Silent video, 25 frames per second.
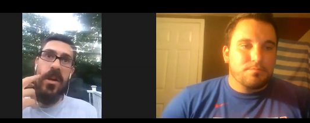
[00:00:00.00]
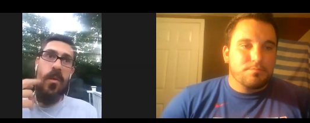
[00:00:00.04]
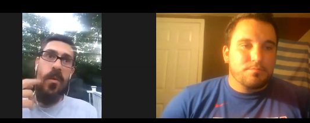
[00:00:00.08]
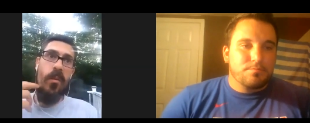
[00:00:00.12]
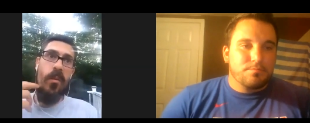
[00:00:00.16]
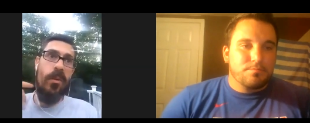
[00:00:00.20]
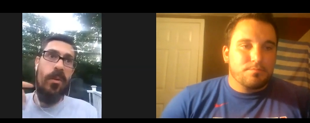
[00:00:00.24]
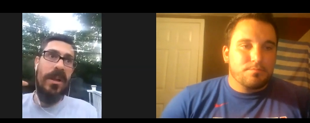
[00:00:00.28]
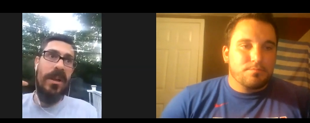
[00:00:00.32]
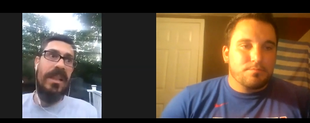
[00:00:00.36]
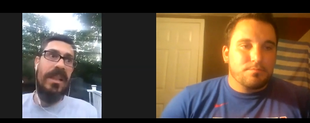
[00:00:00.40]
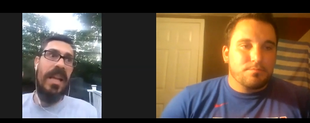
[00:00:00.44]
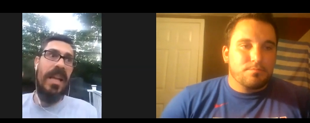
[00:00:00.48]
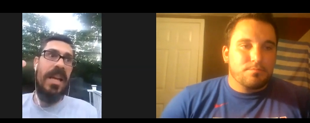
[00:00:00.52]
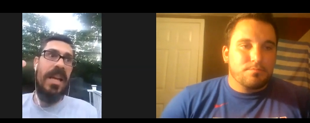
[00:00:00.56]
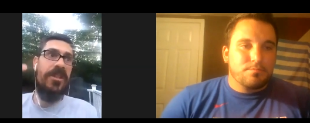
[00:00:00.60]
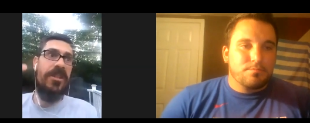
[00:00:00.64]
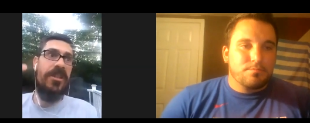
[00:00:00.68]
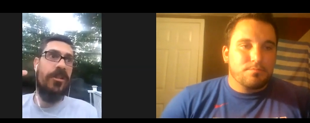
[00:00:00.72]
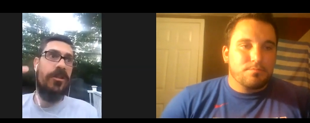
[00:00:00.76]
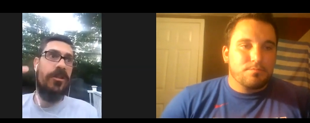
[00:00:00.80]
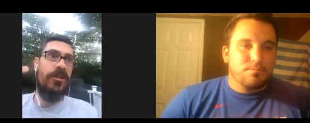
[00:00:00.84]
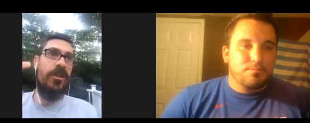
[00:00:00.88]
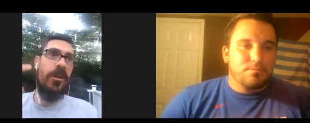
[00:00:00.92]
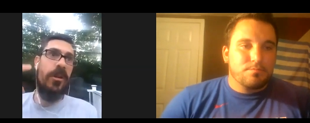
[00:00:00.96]

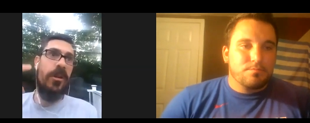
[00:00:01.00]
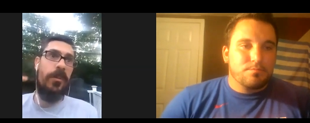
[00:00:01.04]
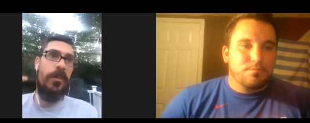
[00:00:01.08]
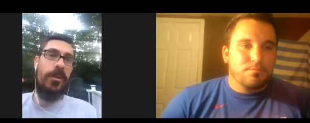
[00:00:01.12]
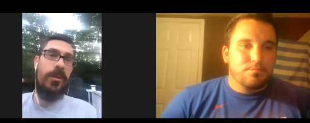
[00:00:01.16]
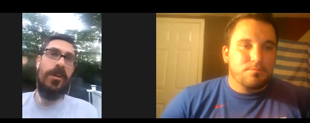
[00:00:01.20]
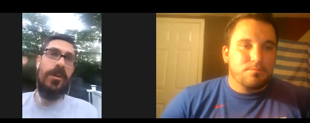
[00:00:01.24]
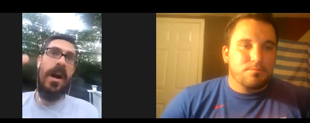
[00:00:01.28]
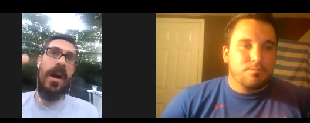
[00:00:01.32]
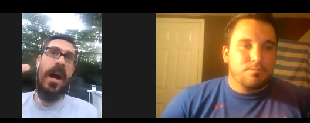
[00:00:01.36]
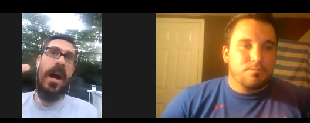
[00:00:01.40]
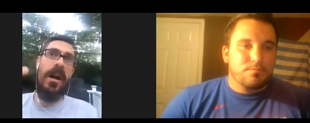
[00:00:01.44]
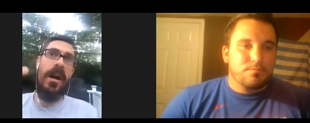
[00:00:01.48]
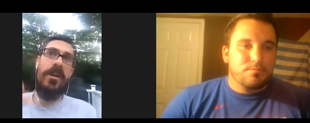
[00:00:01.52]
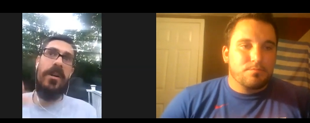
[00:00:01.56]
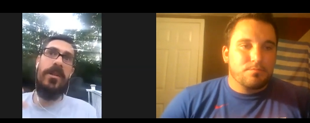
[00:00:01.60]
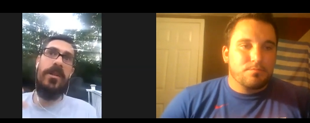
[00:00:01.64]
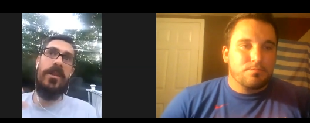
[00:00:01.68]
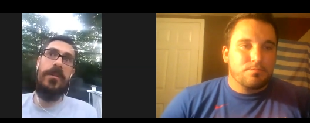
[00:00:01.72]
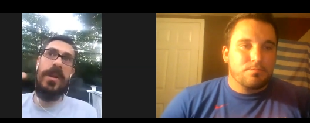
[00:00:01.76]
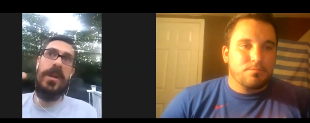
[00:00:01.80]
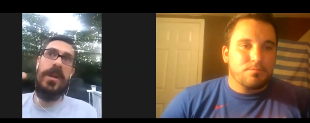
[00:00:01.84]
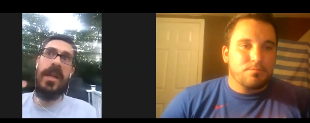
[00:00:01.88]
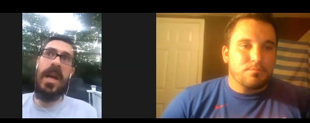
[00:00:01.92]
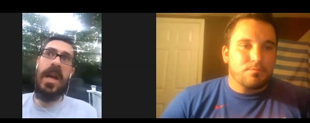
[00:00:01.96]
Speaker 1: relationship prior to
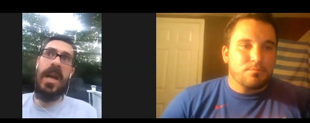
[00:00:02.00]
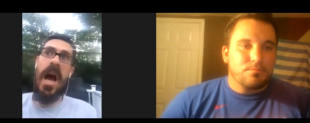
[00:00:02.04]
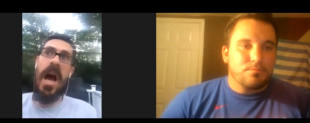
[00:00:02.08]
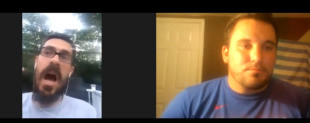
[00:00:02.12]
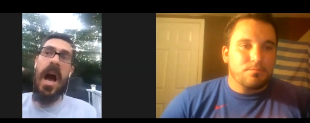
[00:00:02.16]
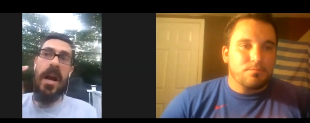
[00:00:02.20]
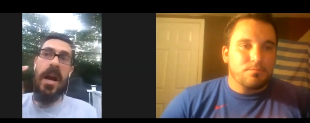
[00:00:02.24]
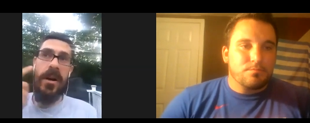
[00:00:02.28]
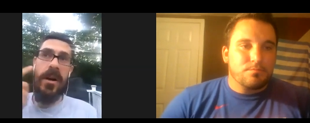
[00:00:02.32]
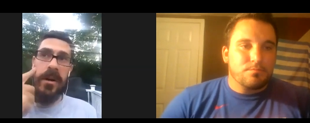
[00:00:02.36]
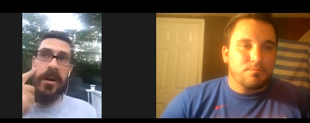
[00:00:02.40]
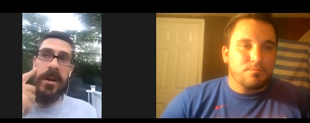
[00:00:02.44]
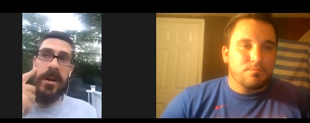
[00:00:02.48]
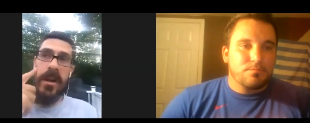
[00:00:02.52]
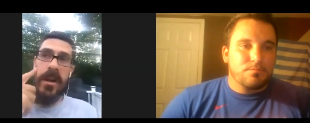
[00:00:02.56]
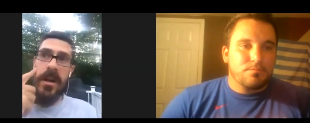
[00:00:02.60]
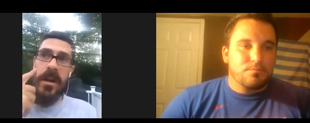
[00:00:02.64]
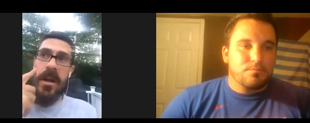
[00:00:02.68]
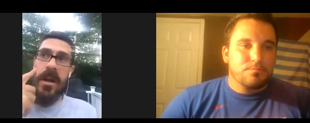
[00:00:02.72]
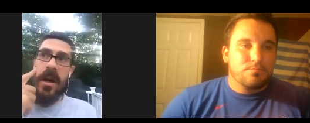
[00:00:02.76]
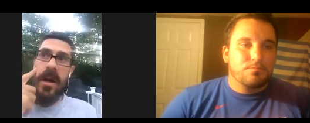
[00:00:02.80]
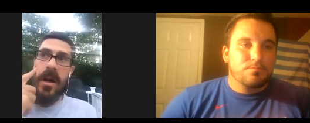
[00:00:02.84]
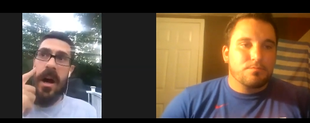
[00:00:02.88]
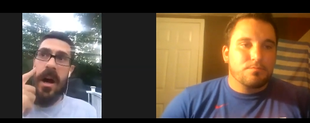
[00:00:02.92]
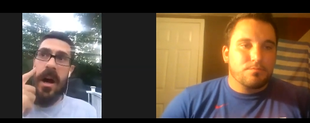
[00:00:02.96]
being hired,
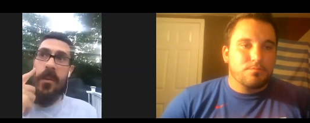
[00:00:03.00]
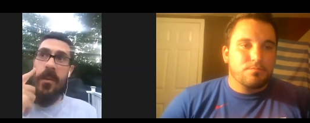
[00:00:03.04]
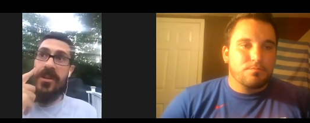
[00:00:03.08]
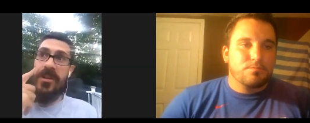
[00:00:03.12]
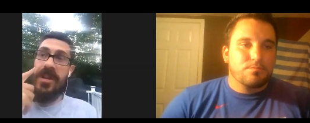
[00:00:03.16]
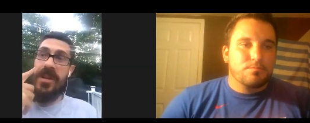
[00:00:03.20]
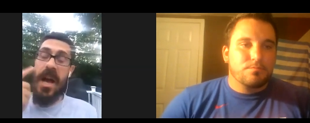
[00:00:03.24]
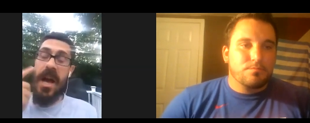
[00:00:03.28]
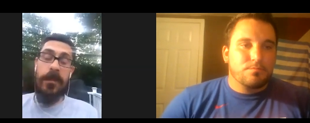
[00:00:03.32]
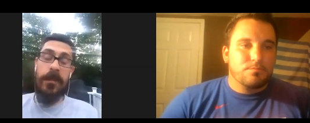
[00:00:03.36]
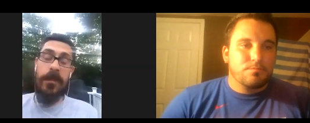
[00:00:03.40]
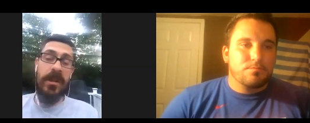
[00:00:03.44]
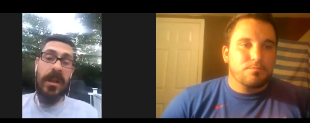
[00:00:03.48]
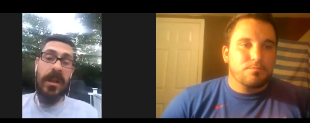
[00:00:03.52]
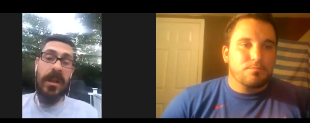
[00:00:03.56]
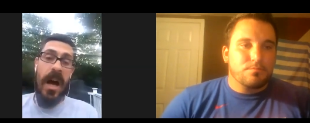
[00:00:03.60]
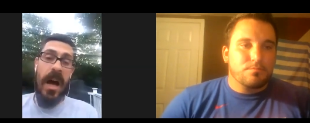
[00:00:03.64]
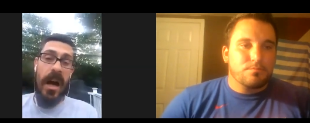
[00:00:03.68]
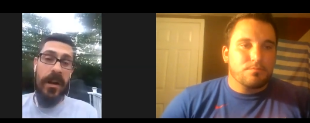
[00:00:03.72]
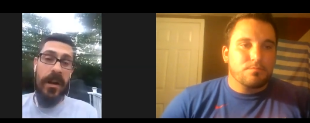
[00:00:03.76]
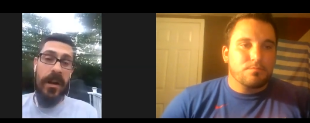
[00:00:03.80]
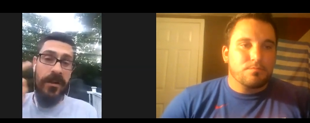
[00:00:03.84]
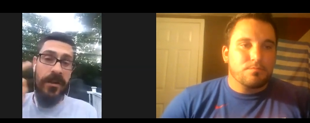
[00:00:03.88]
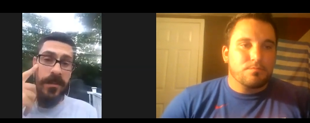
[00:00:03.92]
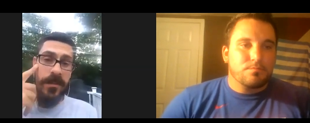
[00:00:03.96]
uh, which happens a
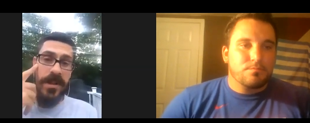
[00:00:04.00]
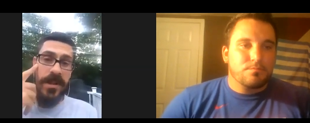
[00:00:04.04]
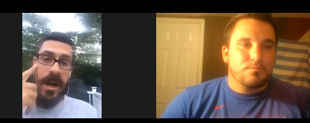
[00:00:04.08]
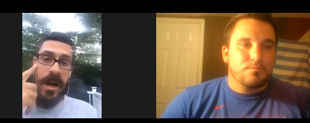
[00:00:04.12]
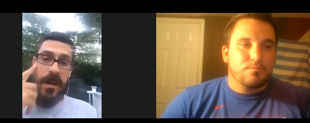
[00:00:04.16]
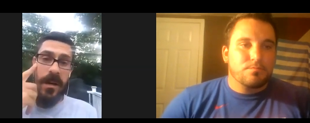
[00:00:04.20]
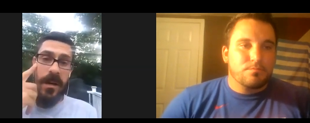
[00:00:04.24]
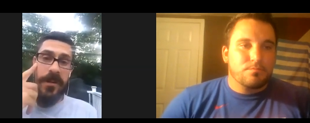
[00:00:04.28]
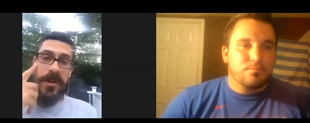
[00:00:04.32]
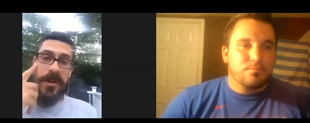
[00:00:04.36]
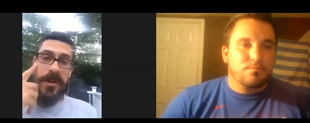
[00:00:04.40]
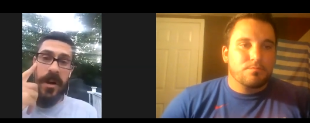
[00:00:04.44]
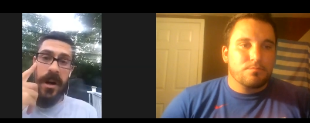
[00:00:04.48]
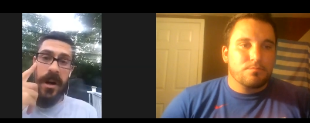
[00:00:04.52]
lot sometimes.